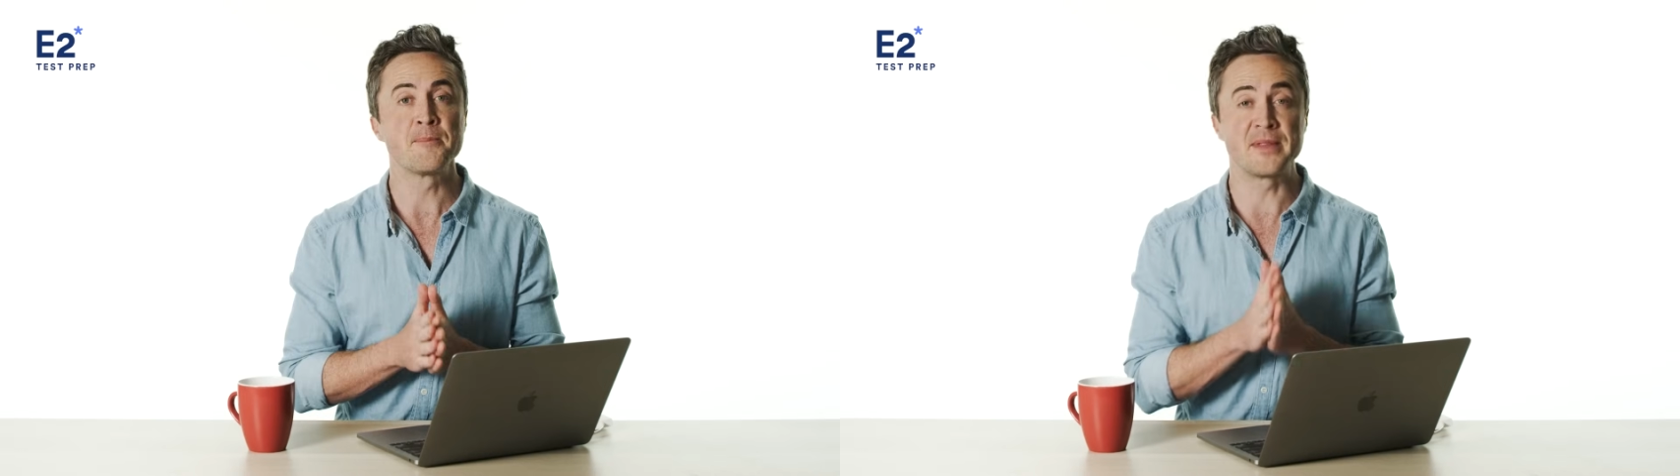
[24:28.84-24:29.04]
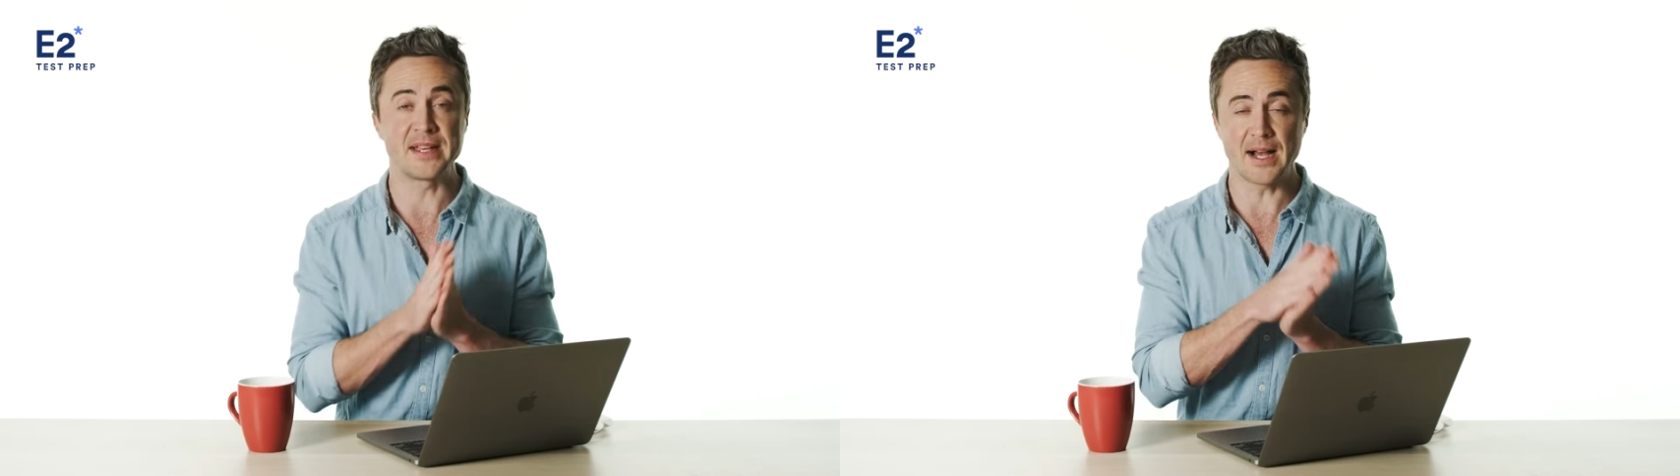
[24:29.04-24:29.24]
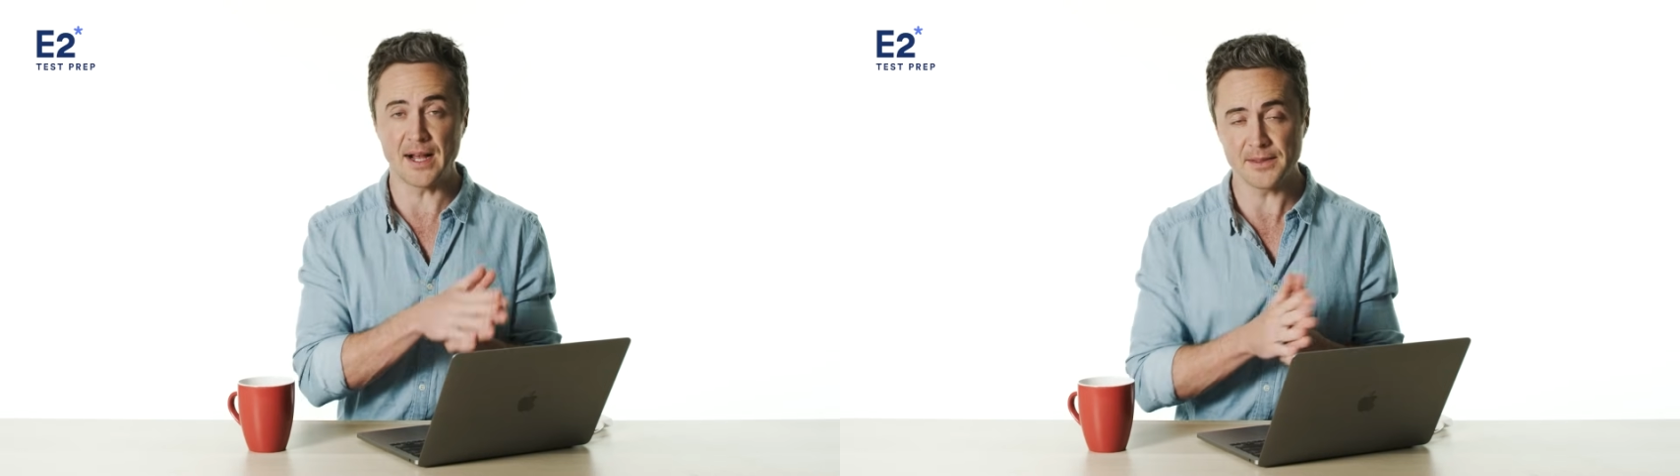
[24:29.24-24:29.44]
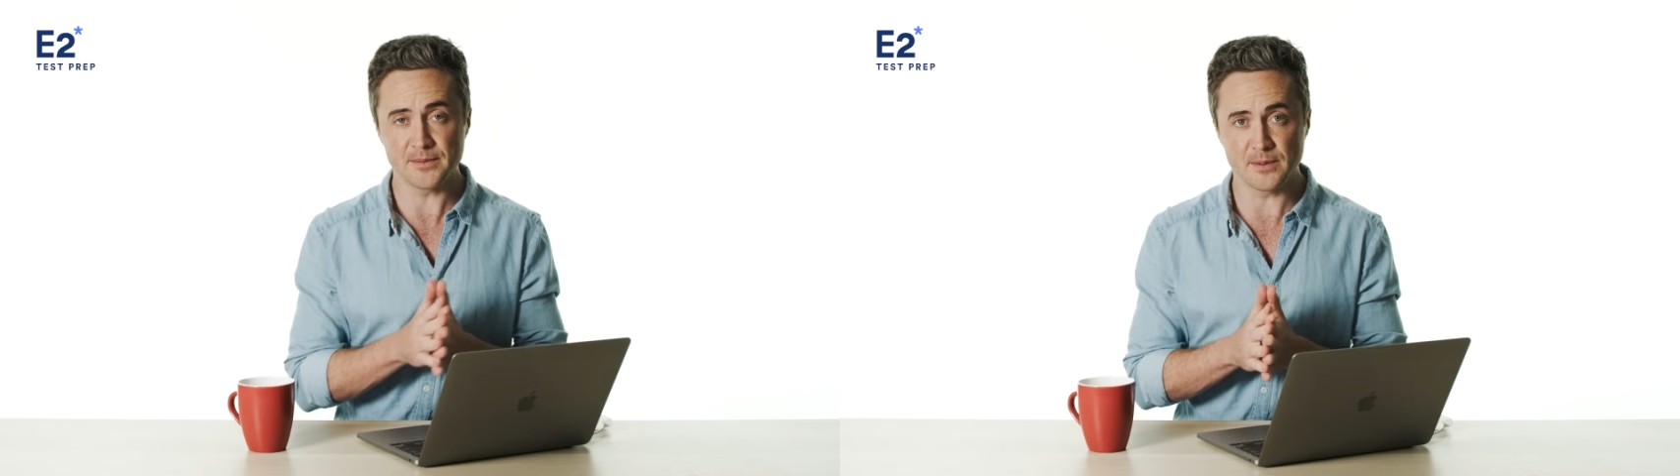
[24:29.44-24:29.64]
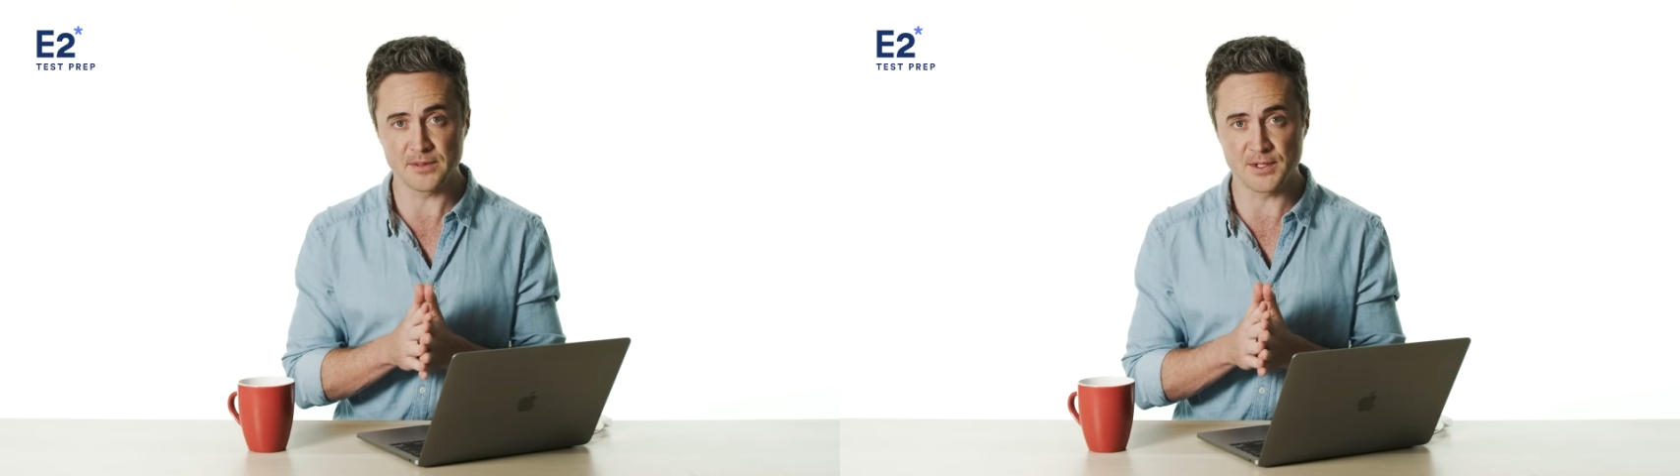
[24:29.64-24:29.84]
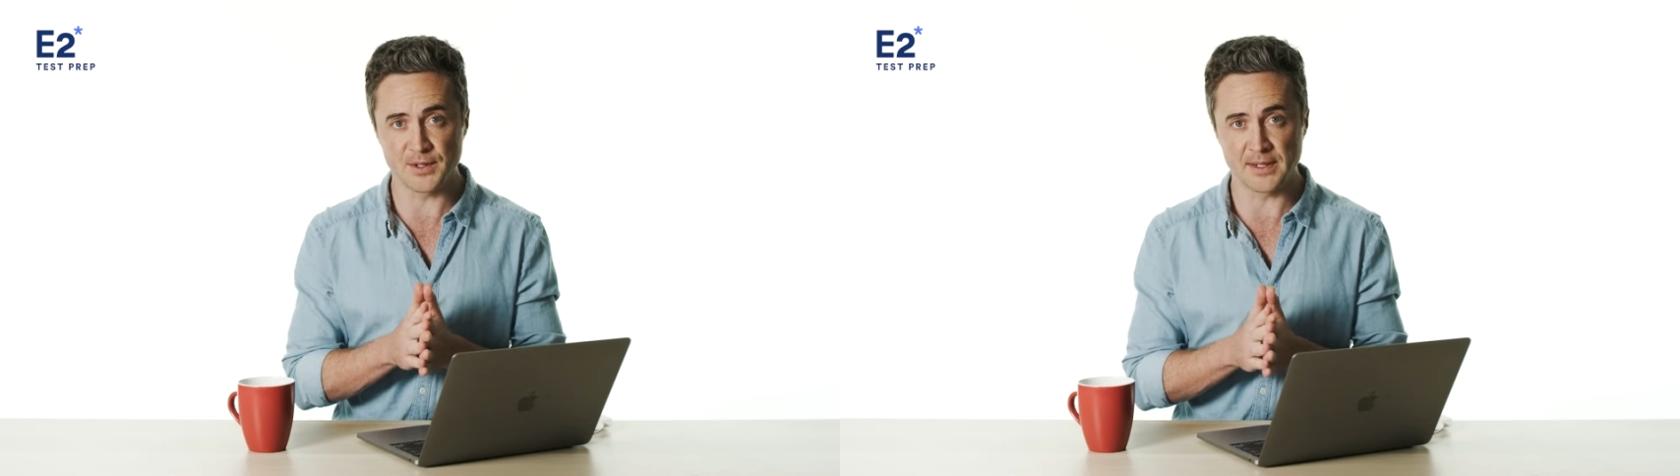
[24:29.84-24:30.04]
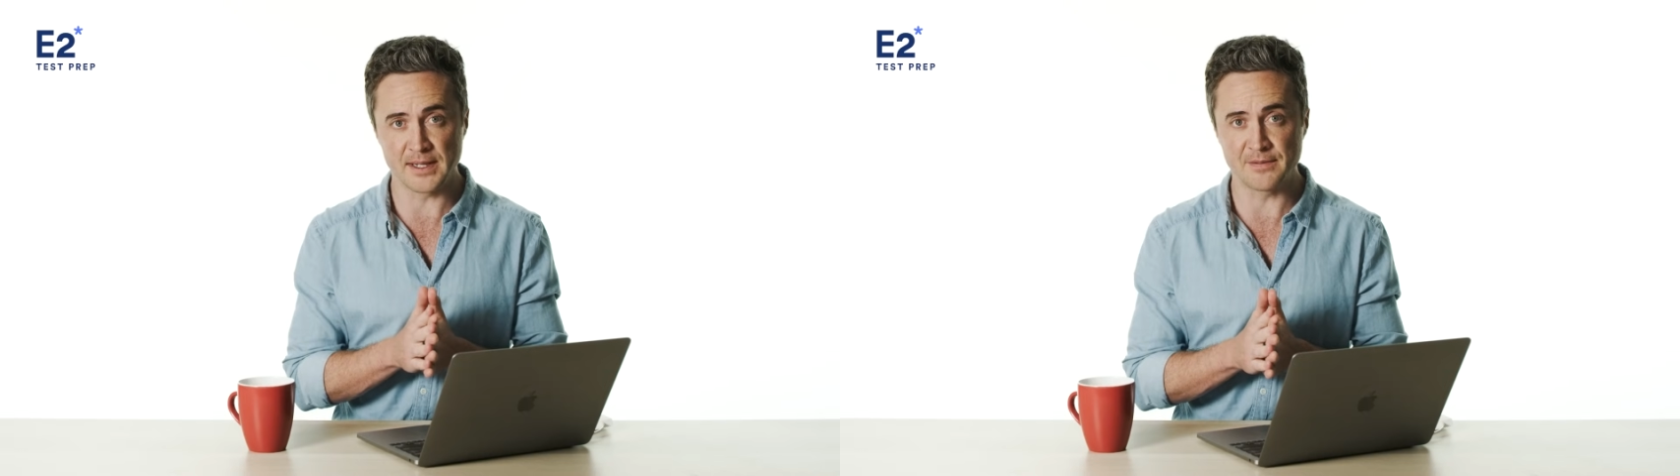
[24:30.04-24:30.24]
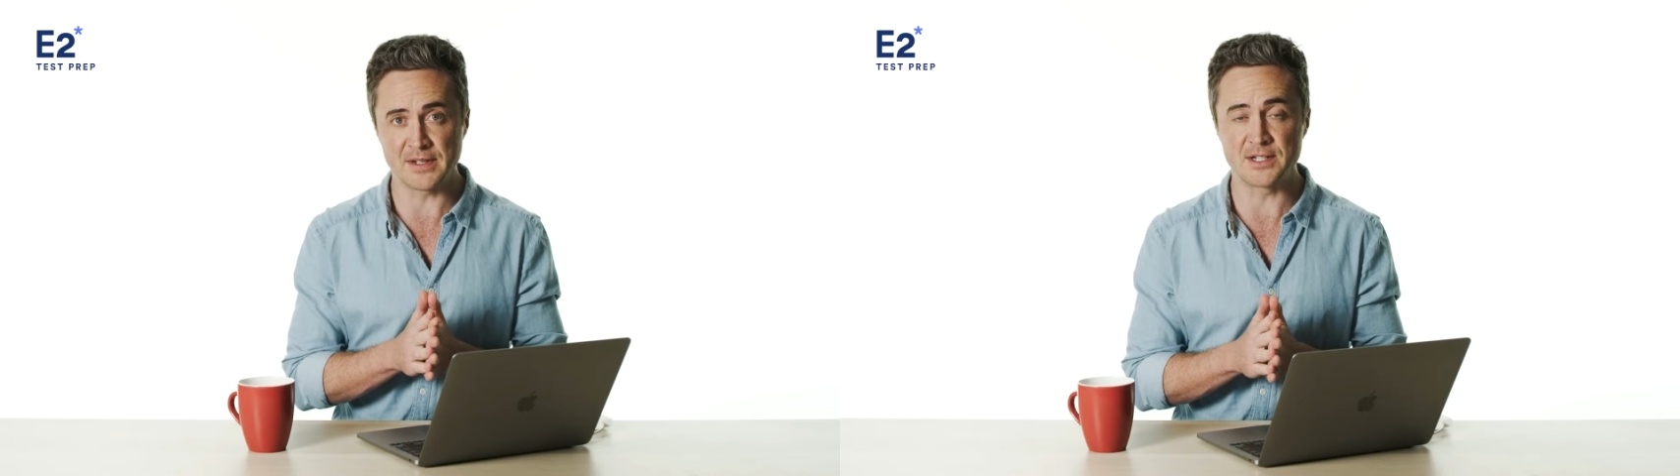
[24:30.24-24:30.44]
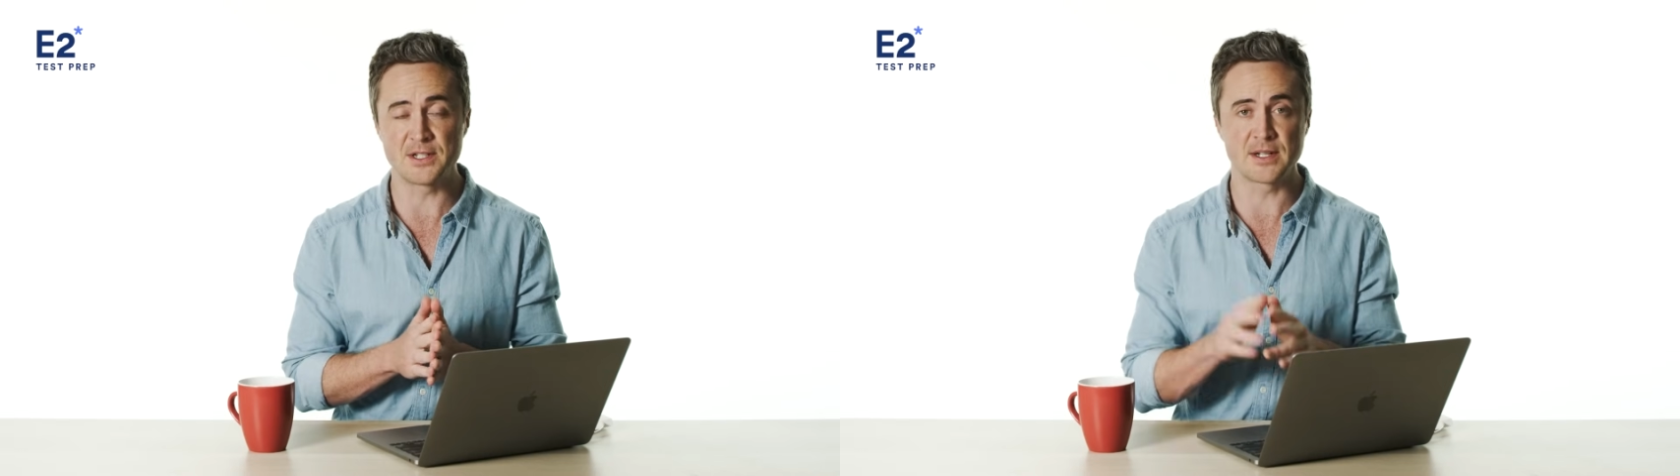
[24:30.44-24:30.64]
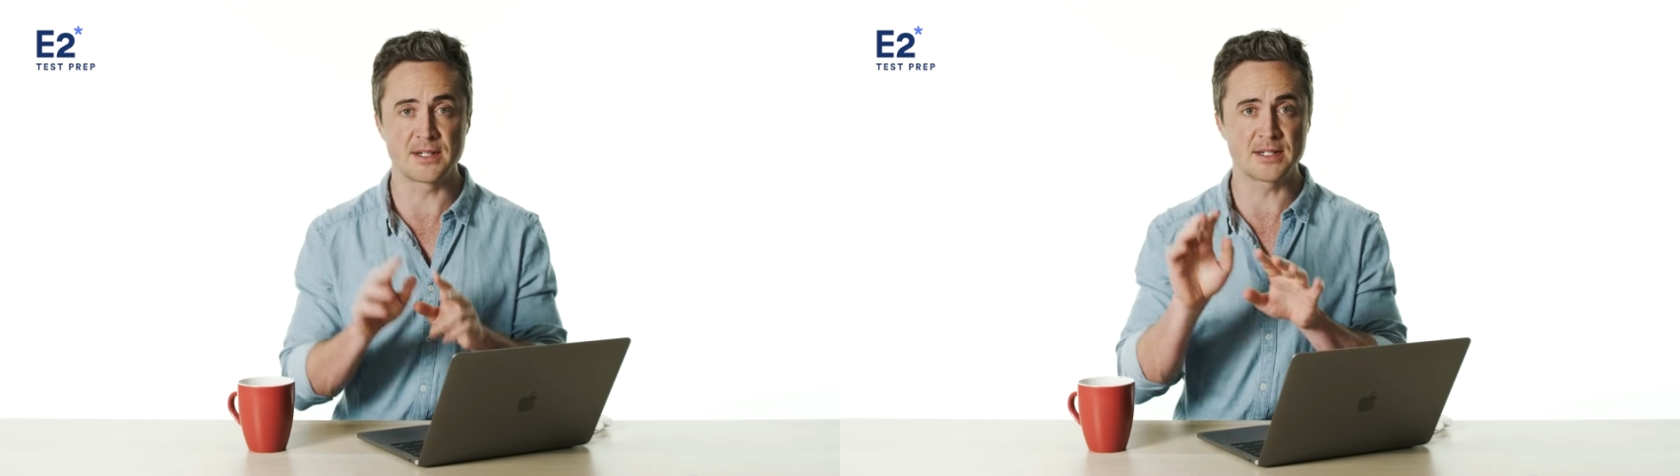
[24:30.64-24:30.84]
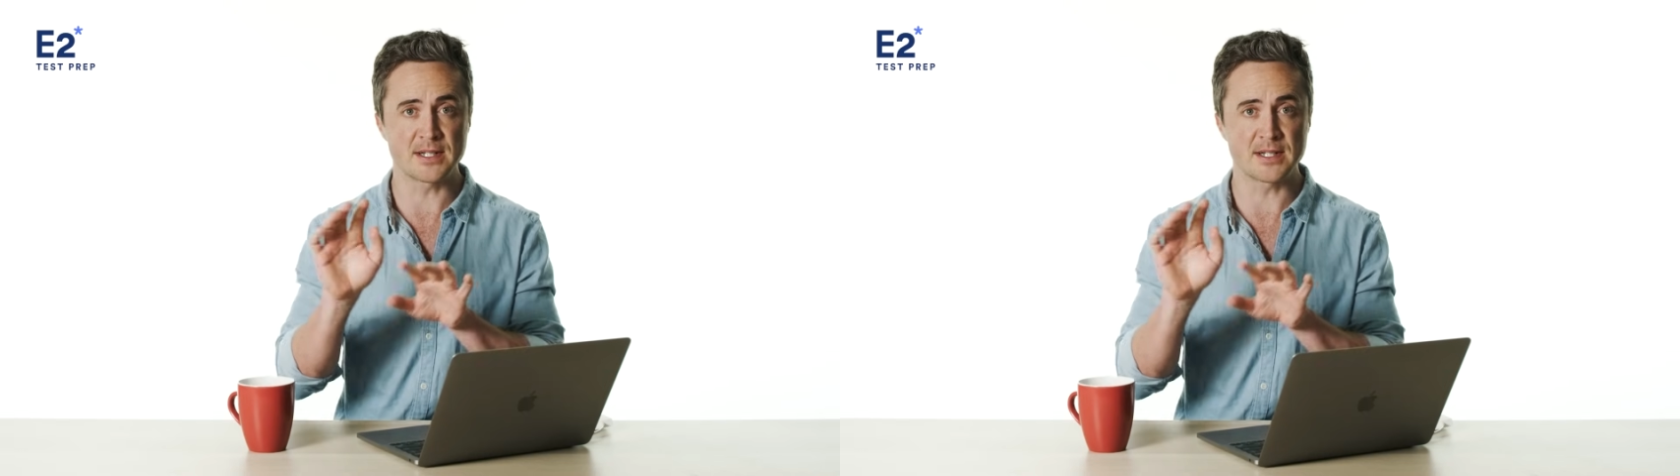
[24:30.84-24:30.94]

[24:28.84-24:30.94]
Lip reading: The other alternative is you can